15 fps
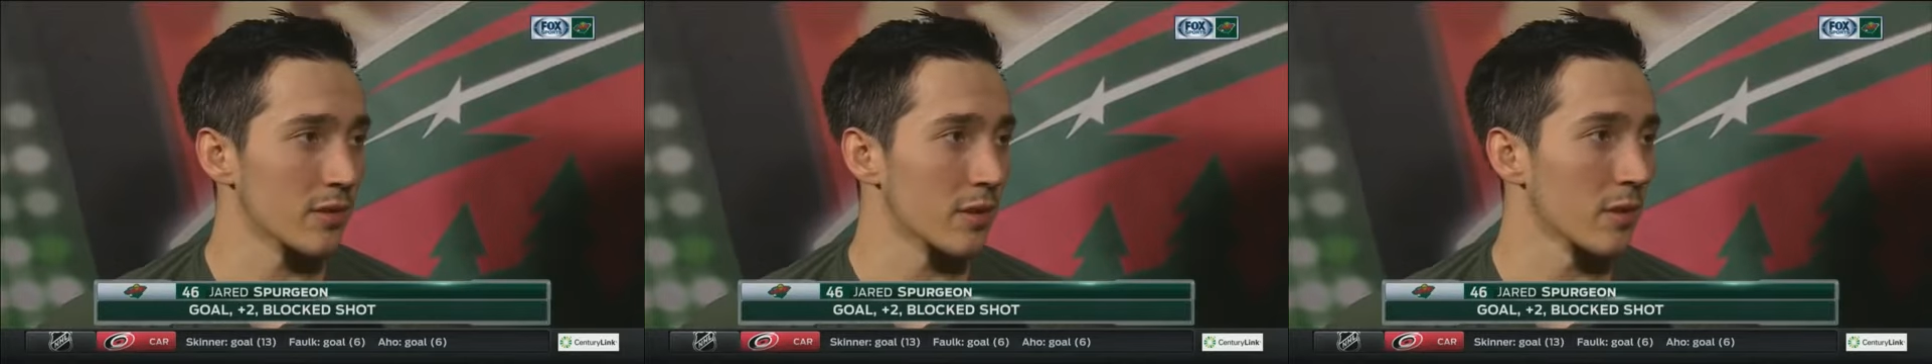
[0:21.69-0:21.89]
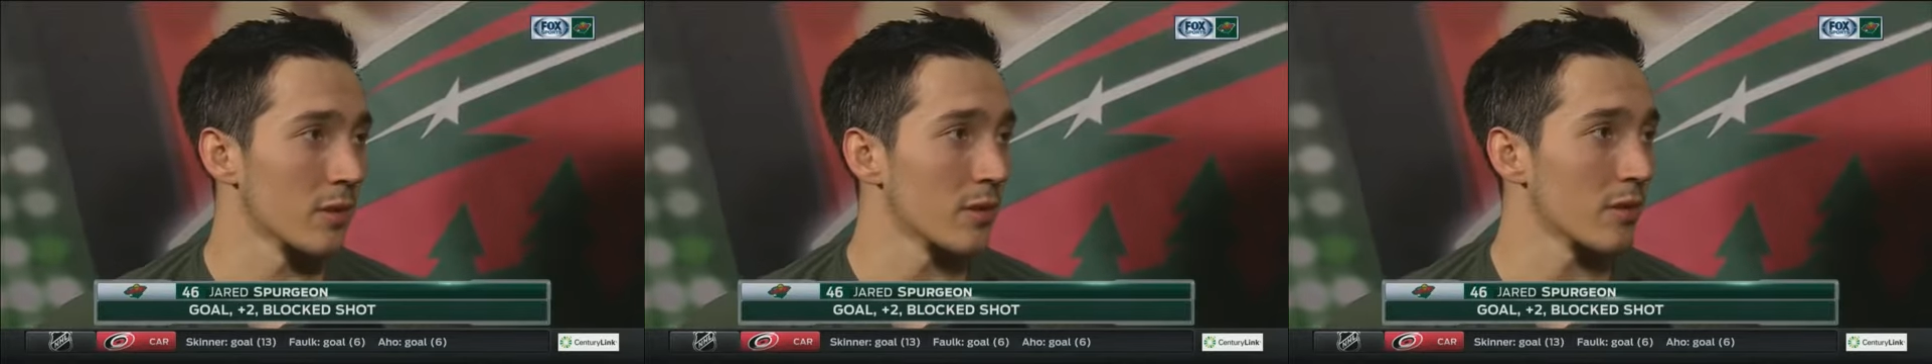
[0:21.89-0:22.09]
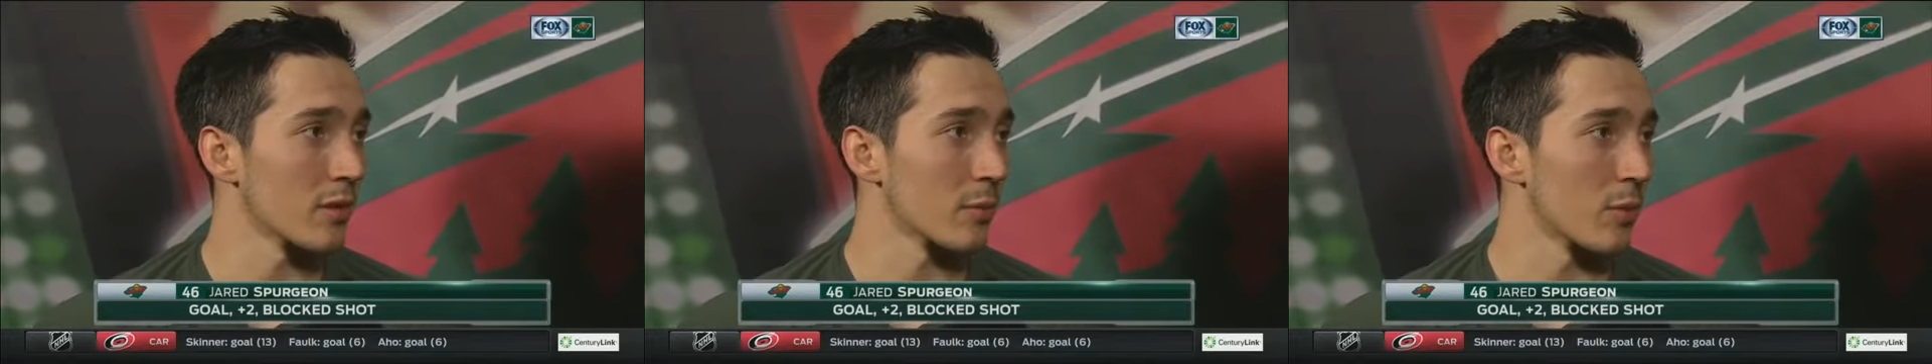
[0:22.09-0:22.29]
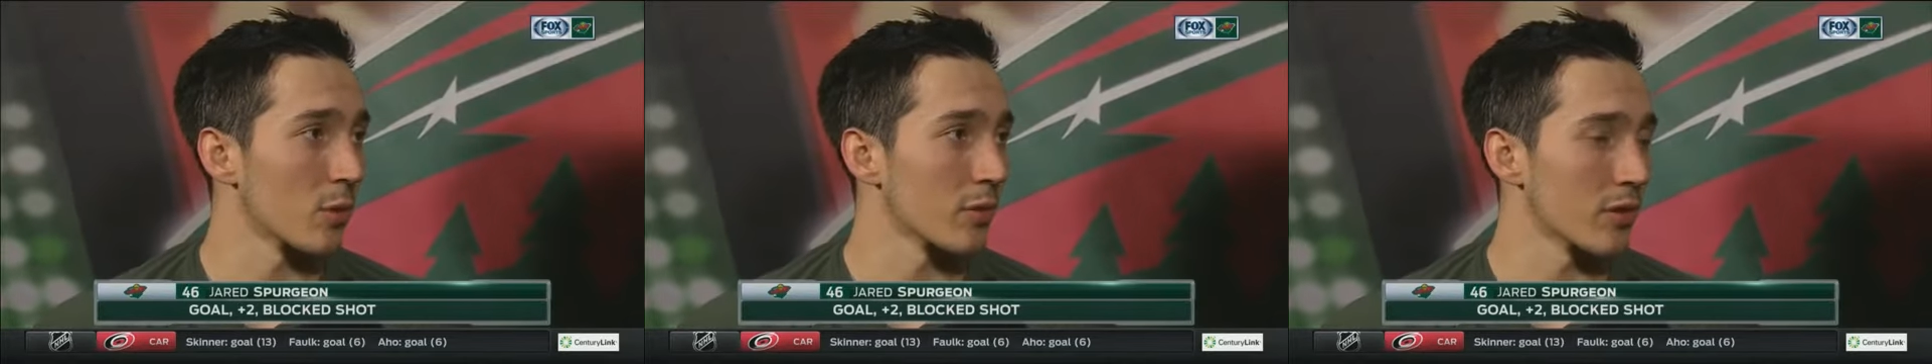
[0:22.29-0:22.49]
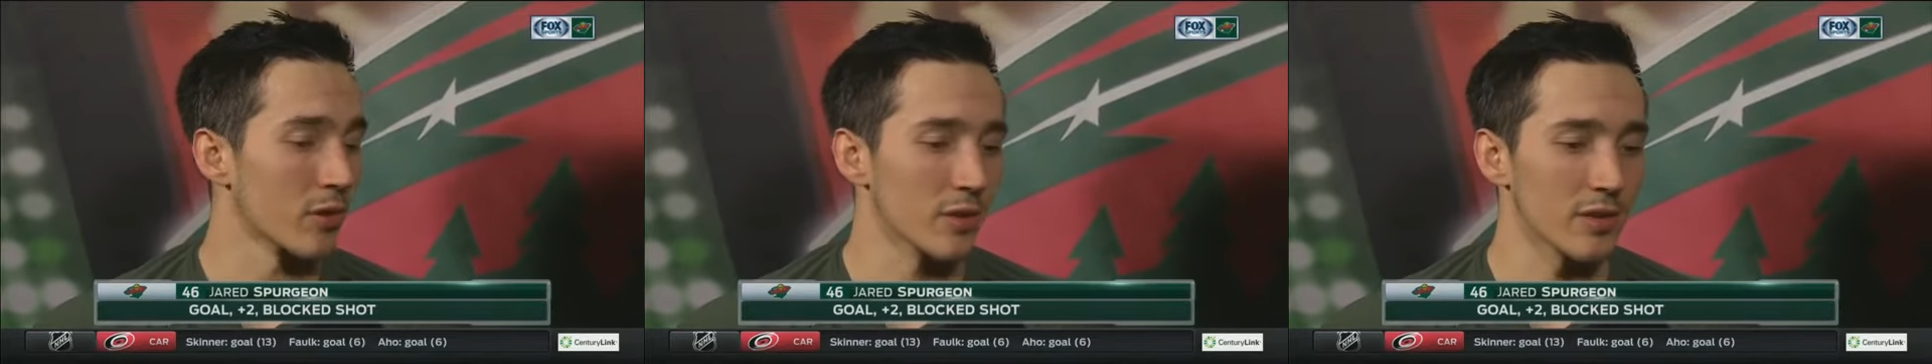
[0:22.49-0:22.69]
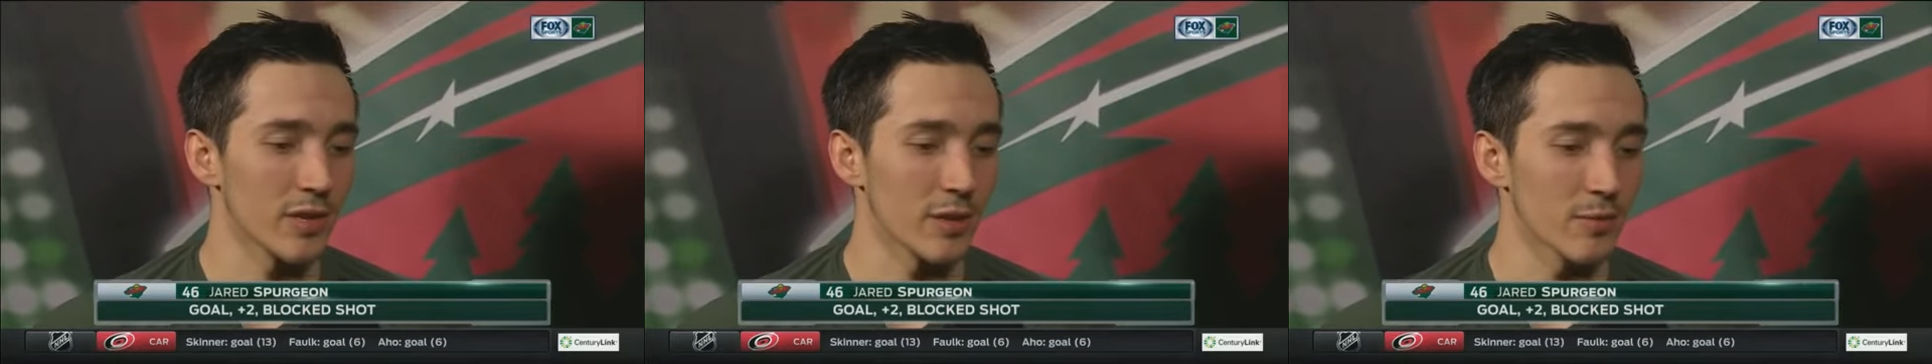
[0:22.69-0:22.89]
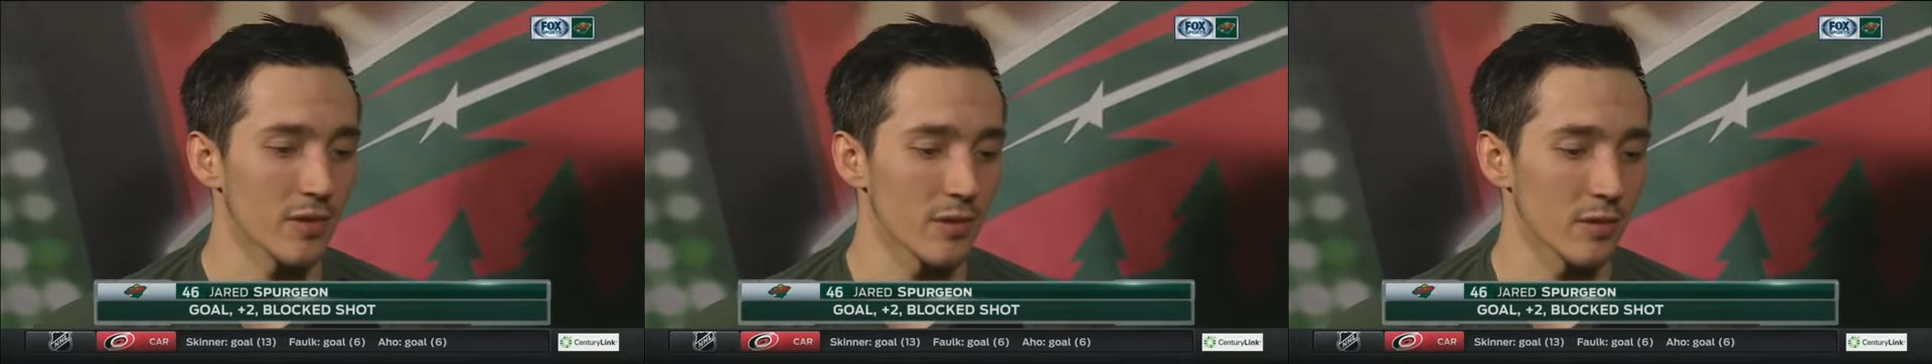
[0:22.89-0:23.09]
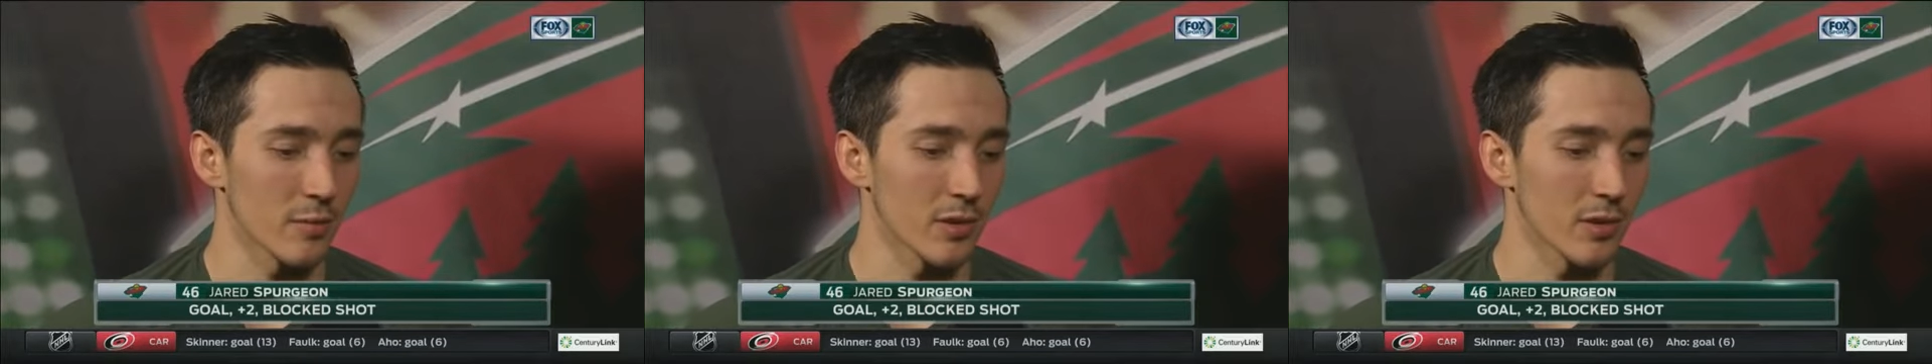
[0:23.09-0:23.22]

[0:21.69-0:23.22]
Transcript: They're they're both good teams in their